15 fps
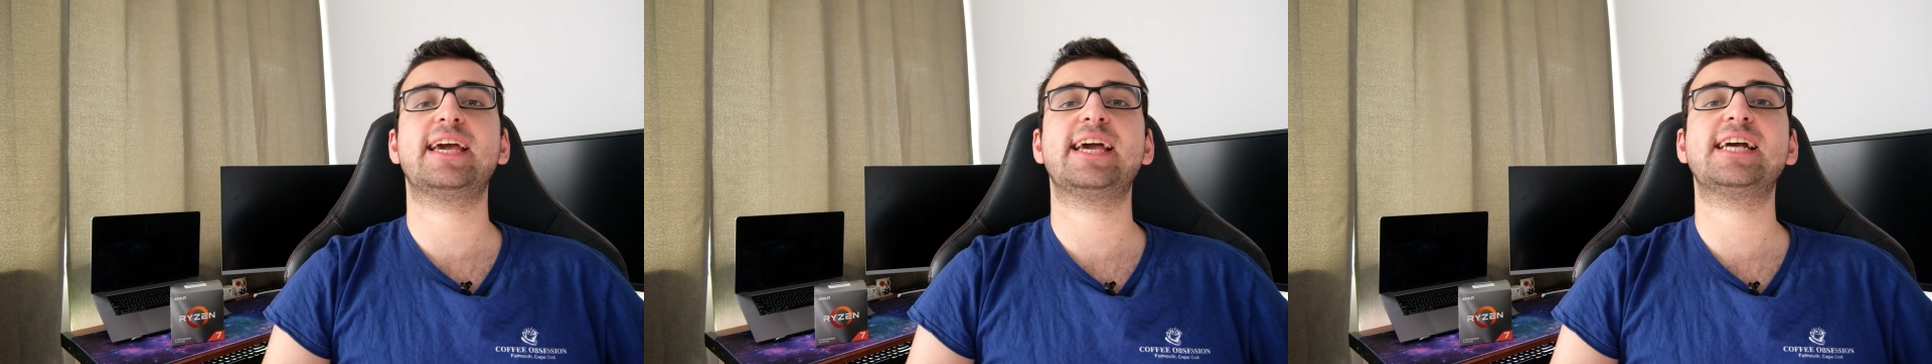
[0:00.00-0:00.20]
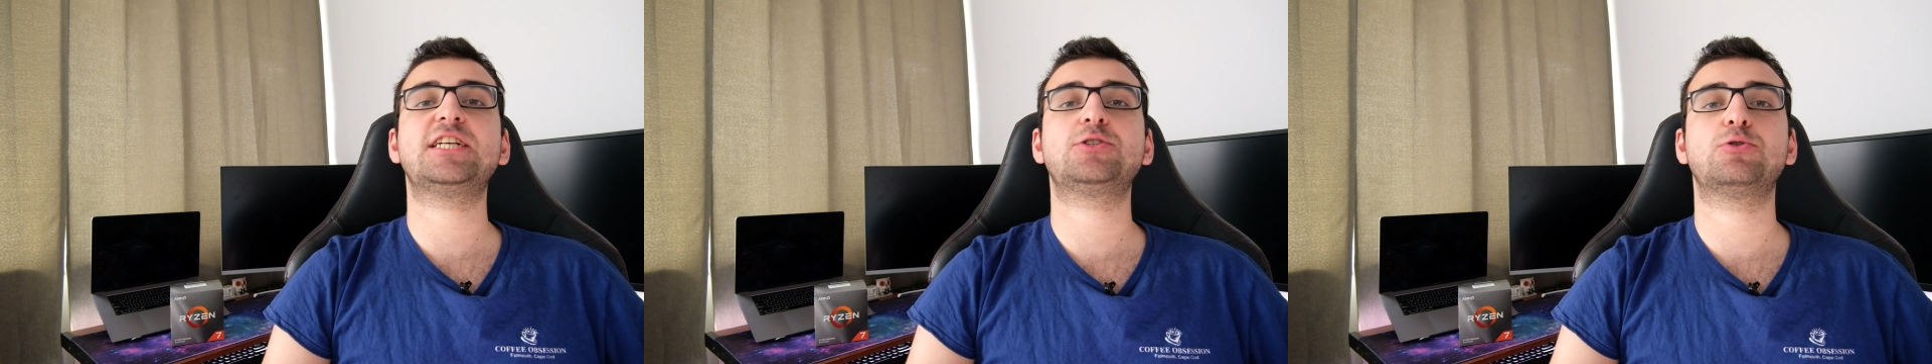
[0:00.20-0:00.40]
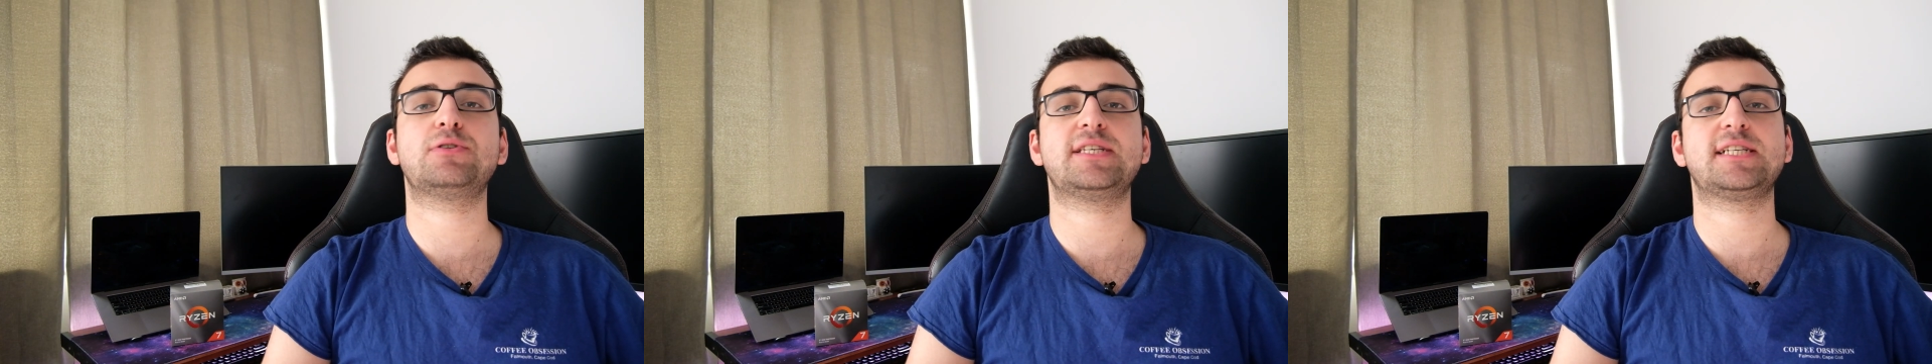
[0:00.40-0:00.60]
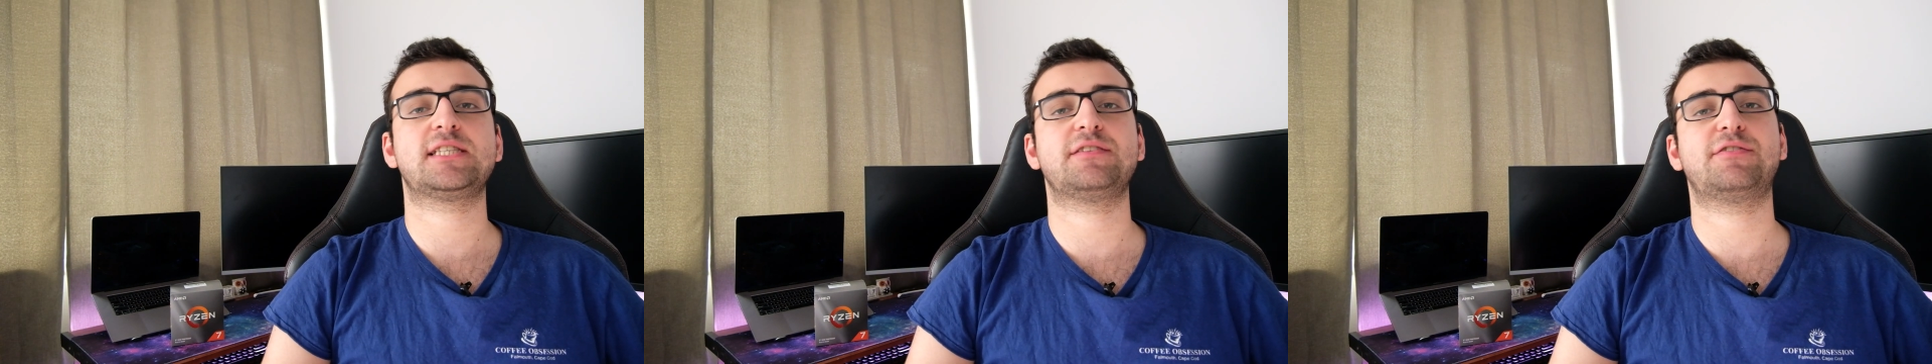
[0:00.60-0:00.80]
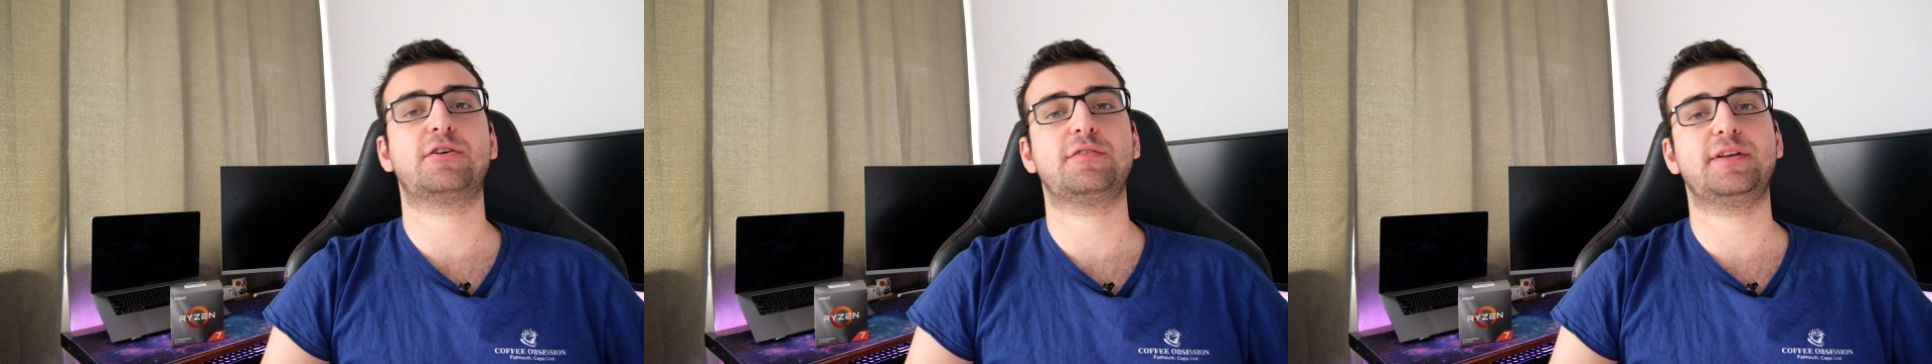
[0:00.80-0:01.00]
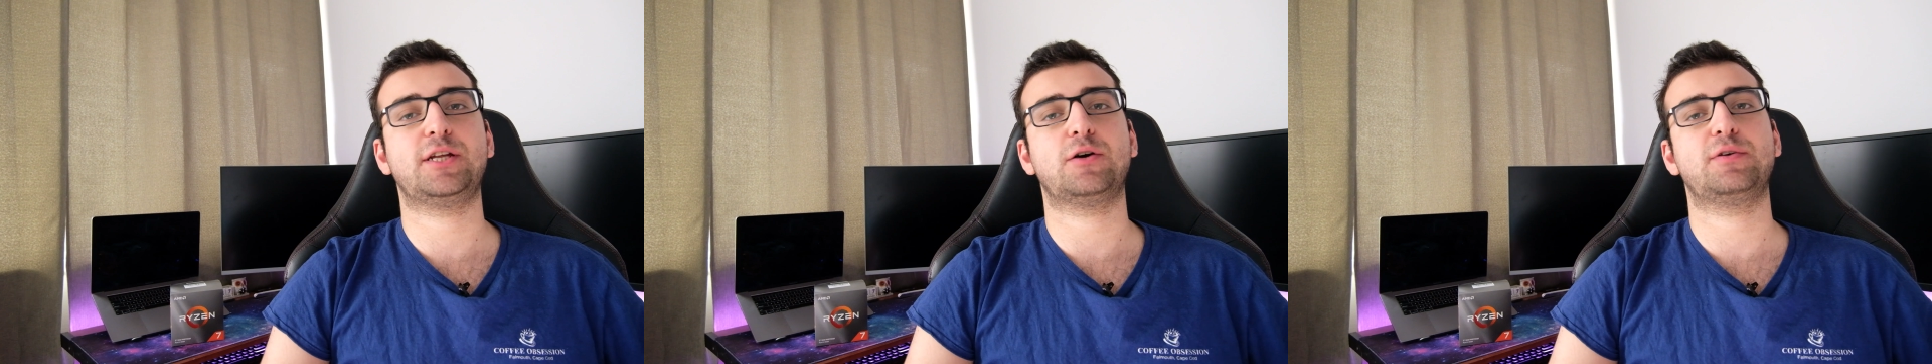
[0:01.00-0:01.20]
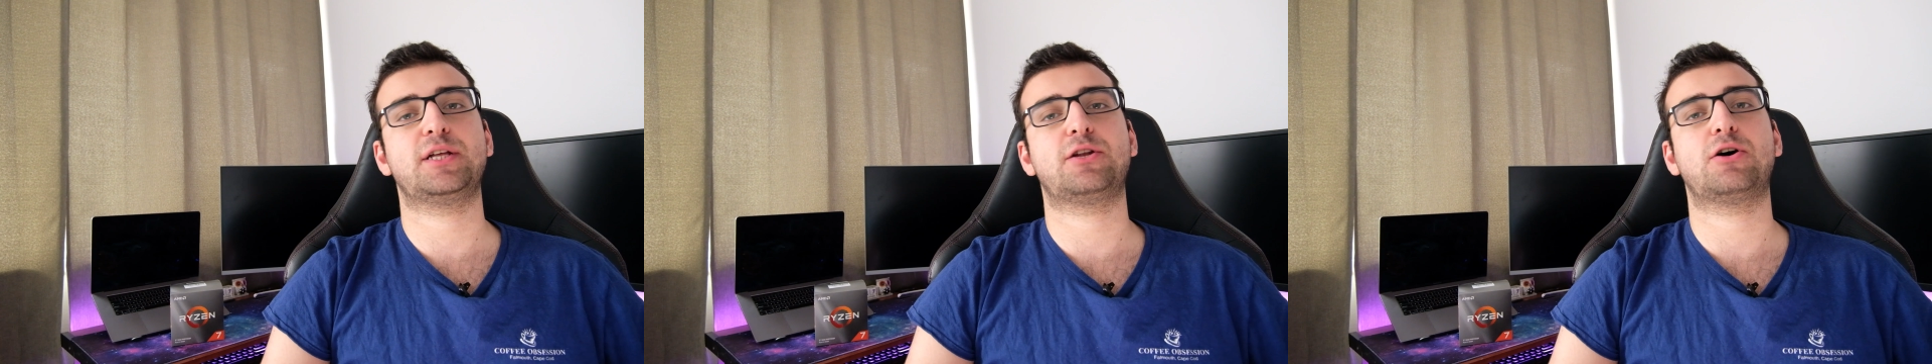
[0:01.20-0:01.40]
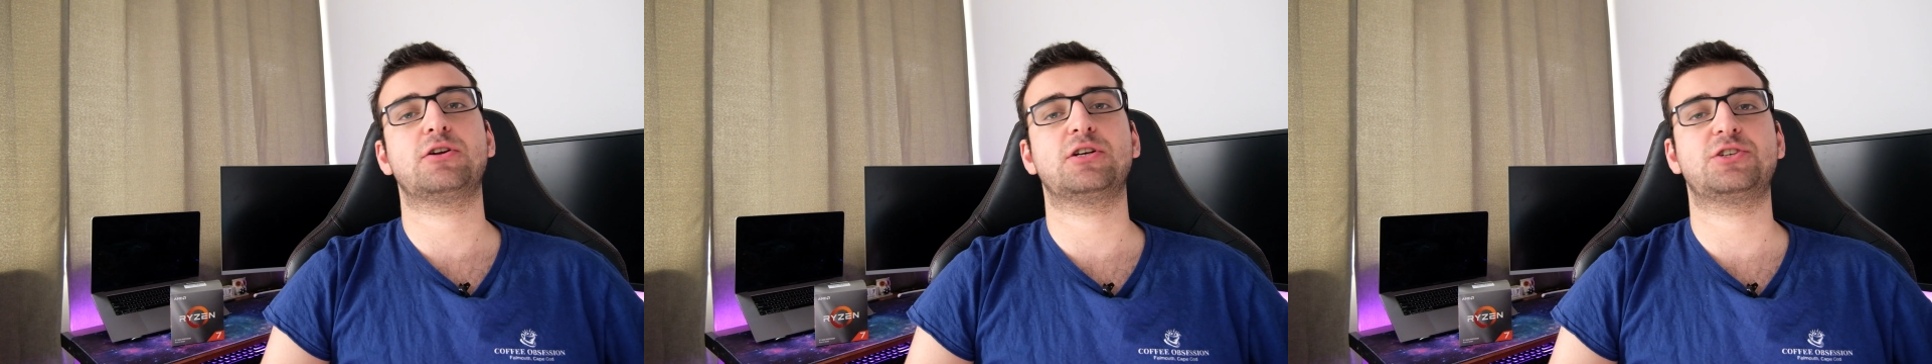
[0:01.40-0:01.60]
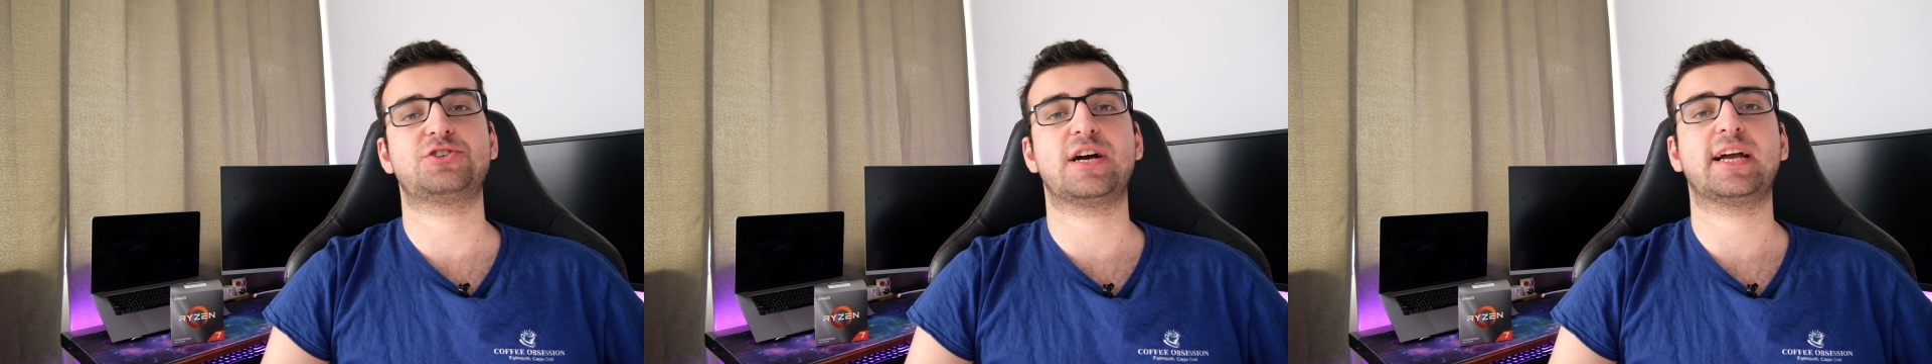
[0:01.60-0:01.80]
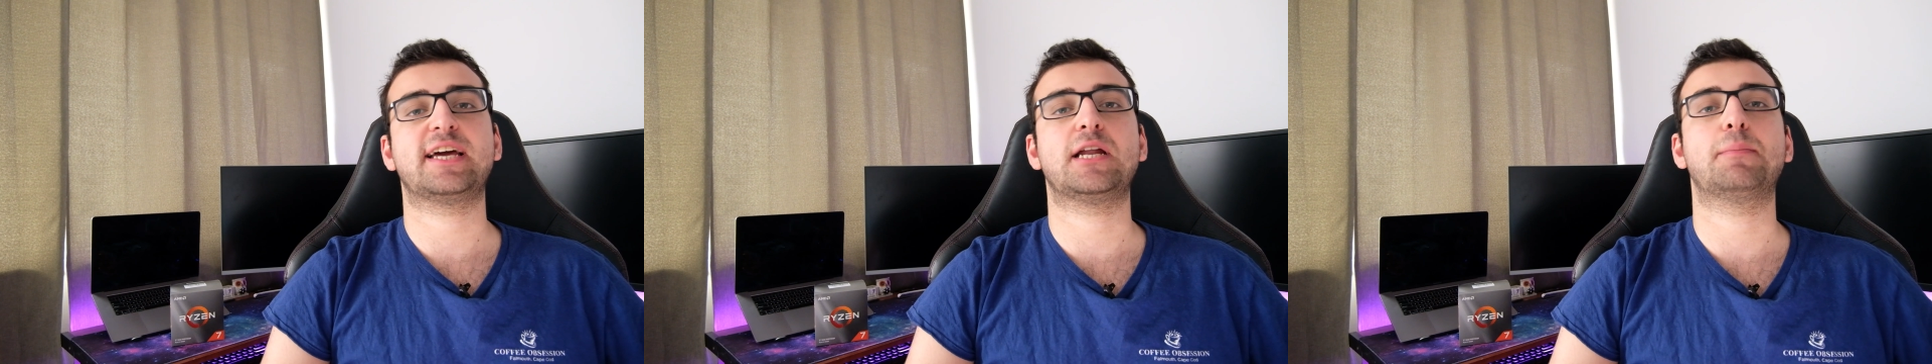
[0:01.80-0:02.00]
H.264 video with an audio
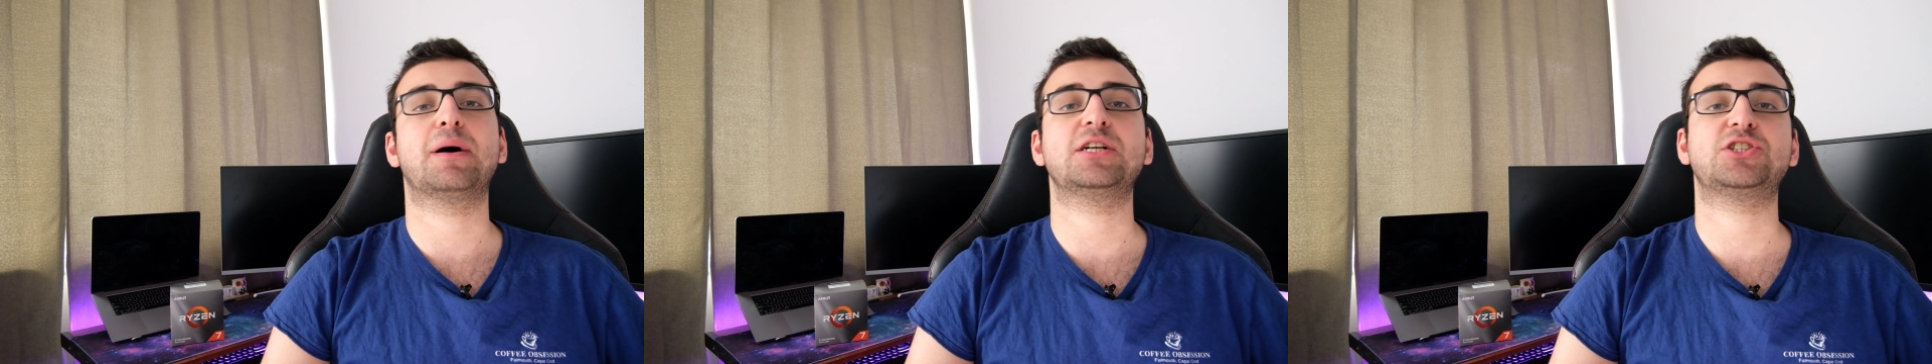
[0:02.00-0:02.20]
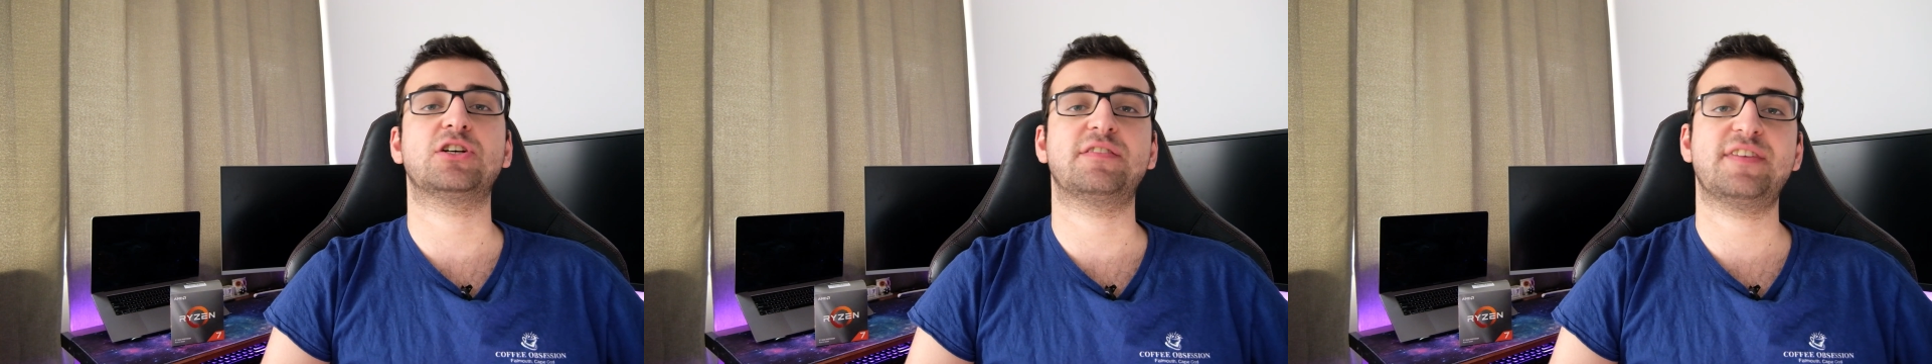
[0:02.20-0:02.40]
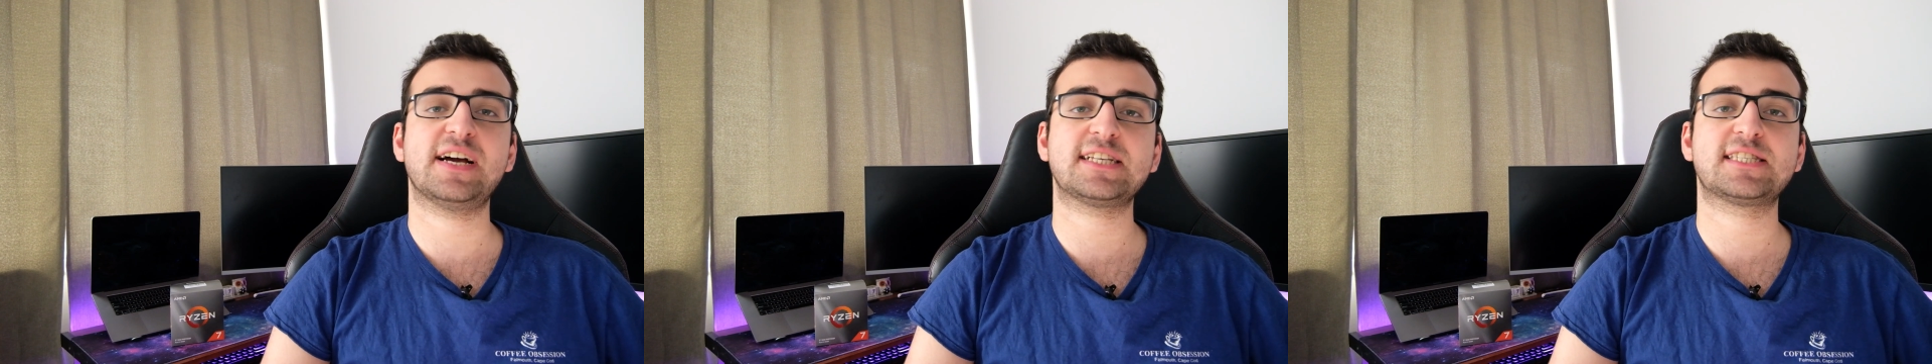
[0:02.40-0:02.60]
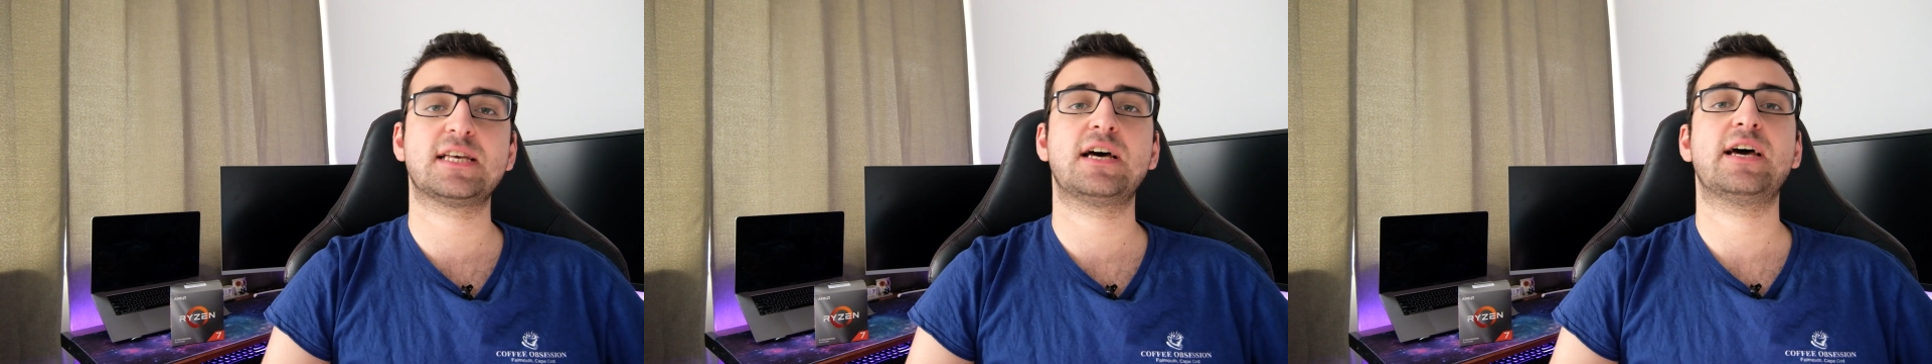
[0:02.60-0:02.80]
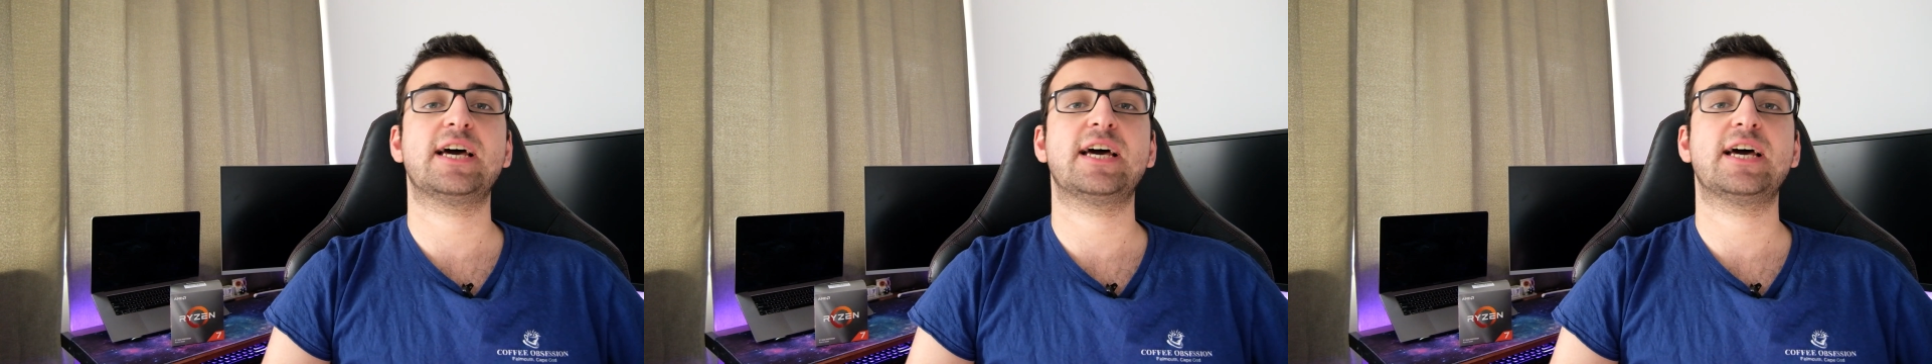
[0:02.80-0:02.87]
track and a bunch of effects,